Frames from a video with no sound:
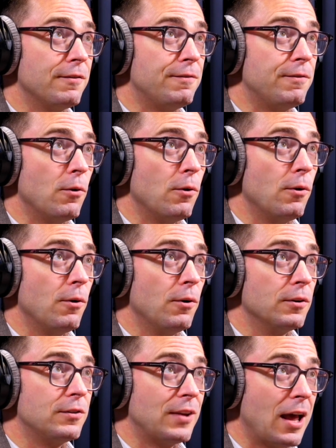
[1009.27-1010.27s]
to
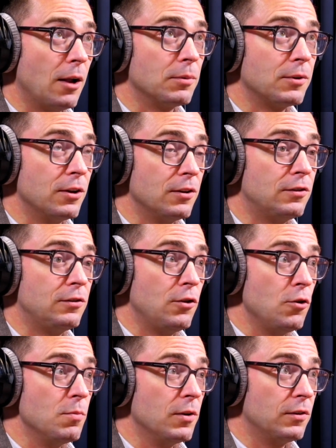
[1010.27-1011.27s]
help
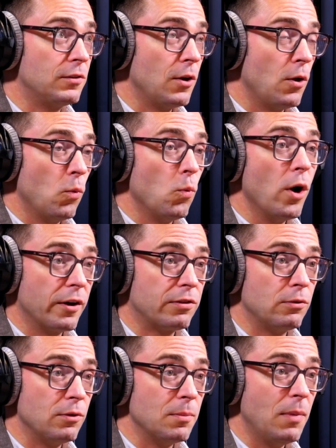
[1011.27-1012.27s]
consumers work
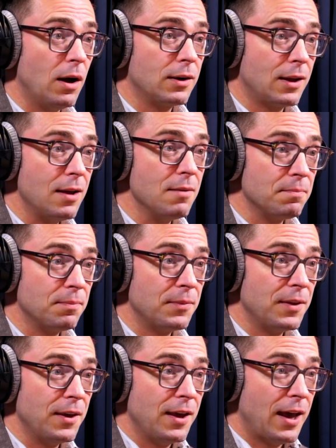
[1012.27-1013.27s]
through the market
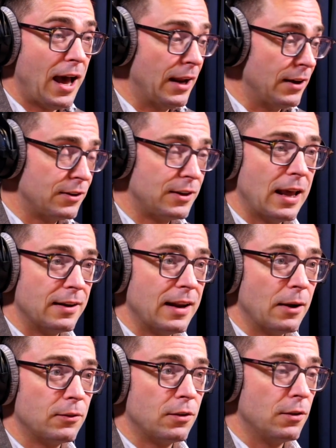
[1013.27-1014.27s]
and get
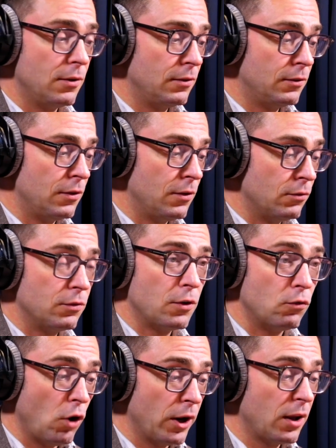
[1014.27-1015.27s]
down to the
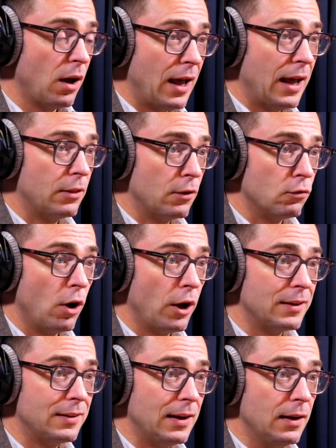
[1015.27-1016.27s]
right car and the
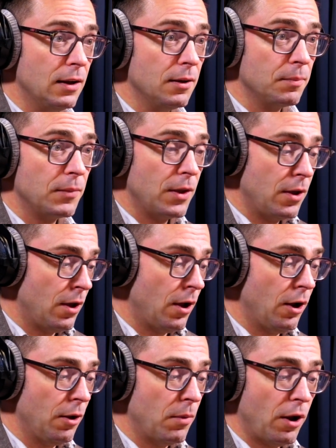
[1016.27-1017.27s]
right dealer,
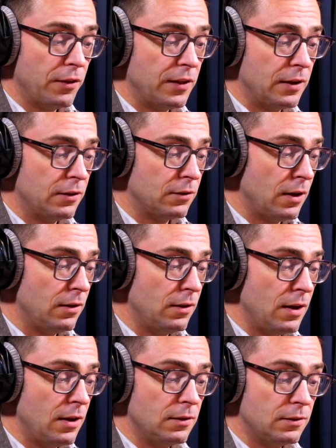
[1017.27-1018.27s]
I think
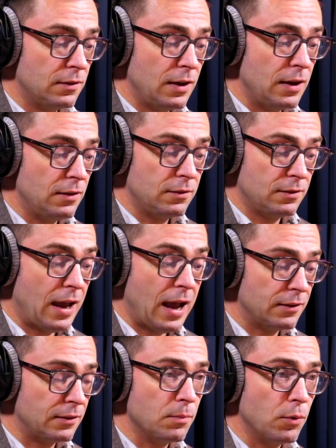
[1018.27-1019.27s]
is
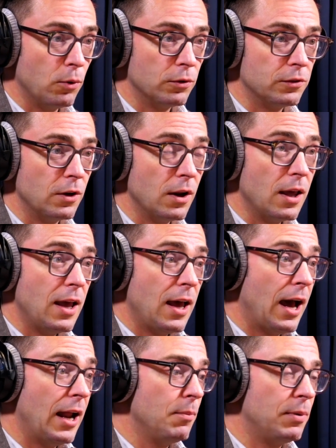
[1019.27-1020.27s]
as important.
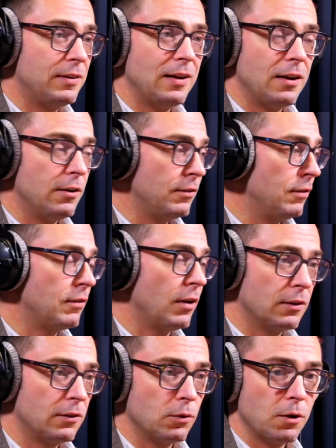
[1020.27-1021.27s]
And in particular, as you
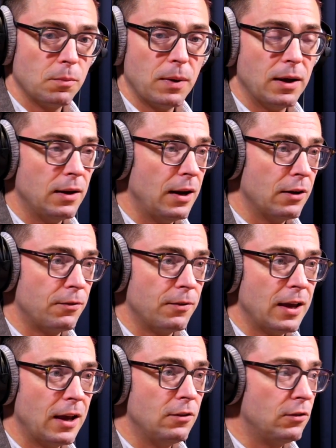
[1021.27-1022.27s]
start talking about
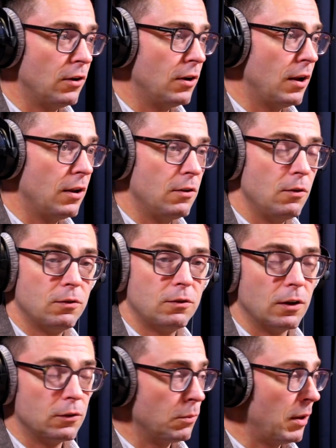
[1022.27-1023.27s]
electrification and you
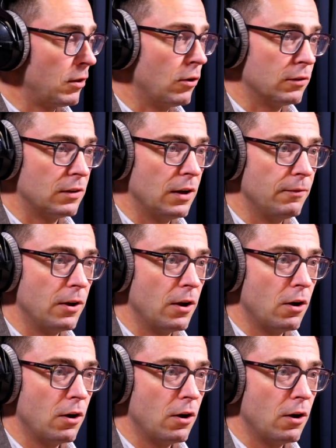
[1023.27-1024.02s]
start talking about the cost of living